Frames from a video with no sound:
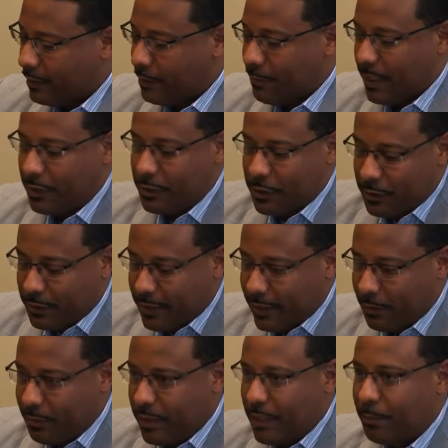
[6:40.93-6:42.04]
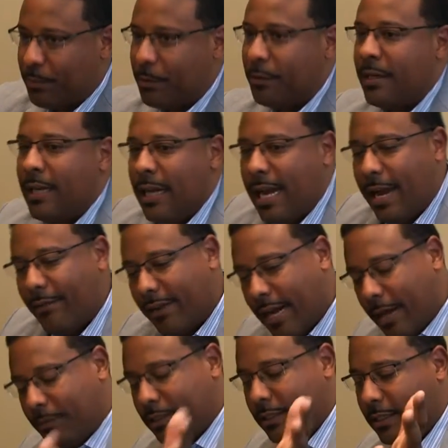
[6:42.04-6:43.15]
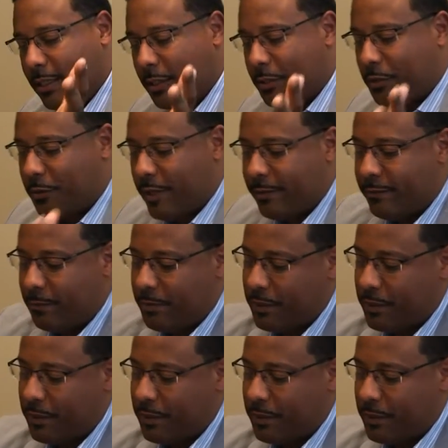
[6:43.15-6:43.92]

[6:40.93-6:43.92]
You make sure that people have an option to go straight from